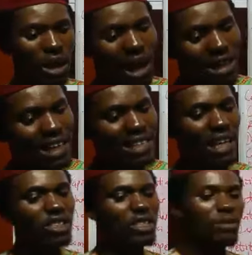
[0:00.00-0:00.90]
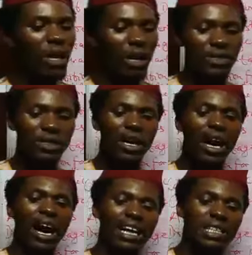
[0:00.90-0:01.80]
And at the extreme left
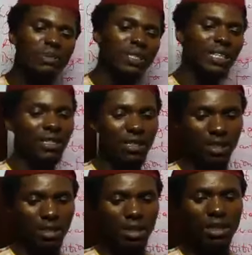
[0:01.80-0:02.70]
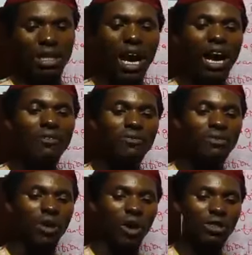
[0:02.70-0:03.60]
are the peasants, the
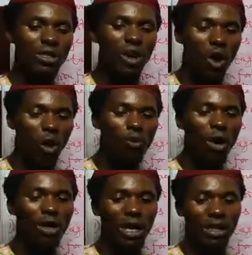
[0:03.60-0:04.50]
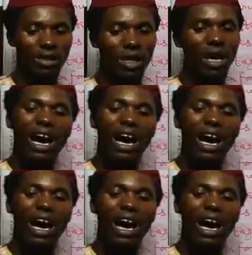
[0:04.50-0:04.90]
have-nots or poor class.